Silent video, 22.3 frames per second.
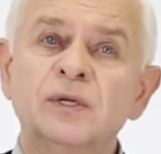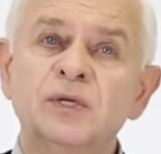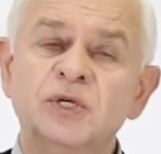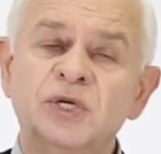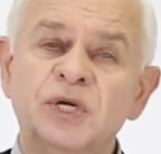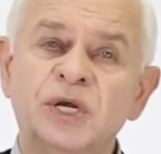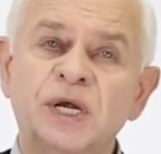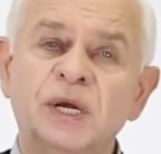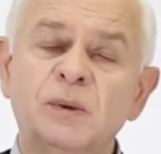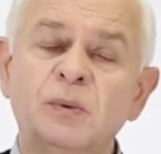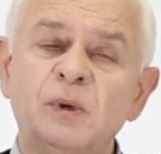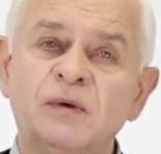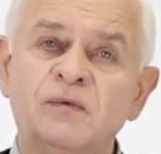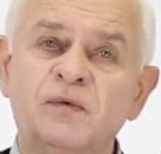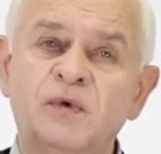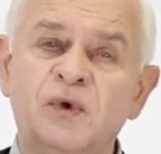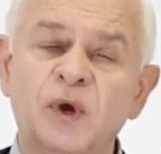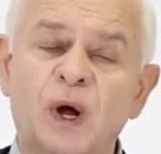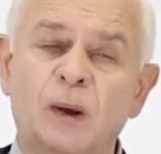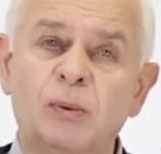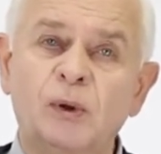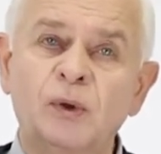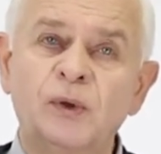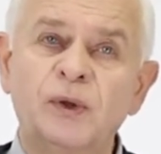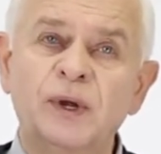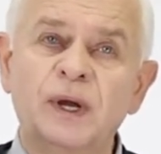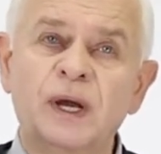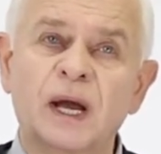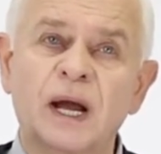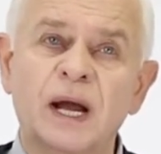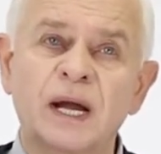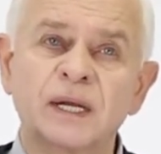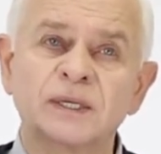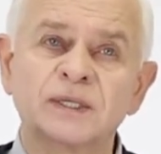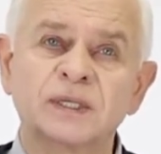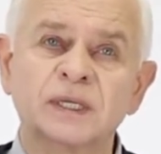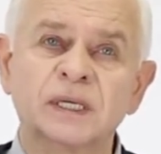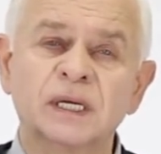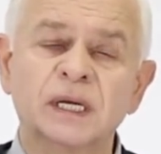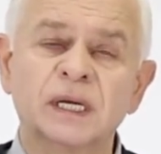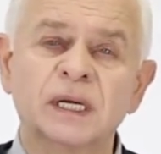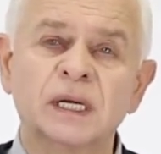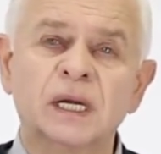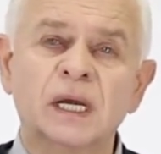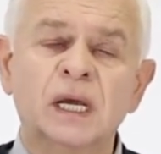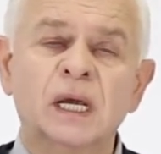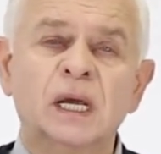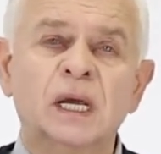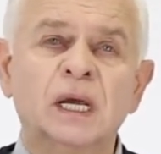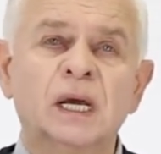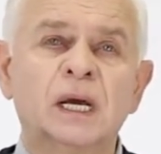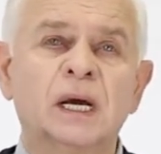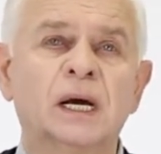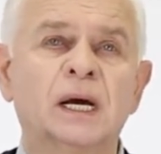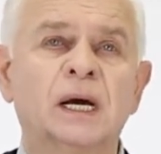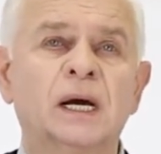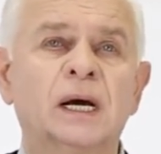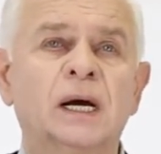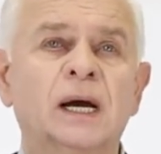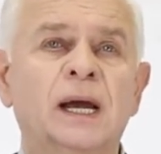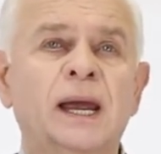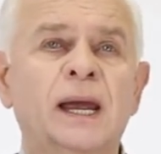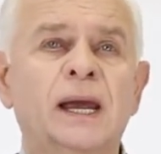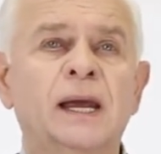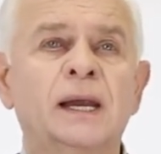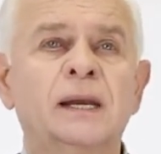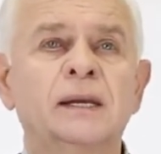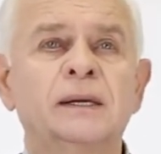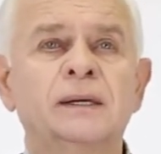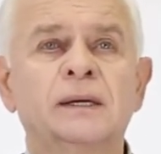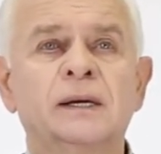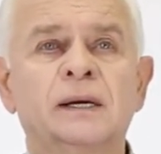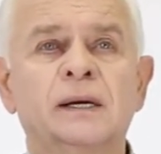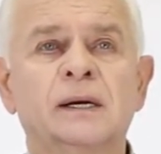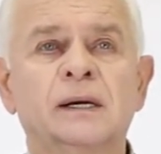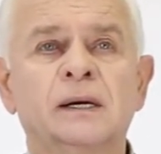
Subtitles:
G, we've doubled the consonant and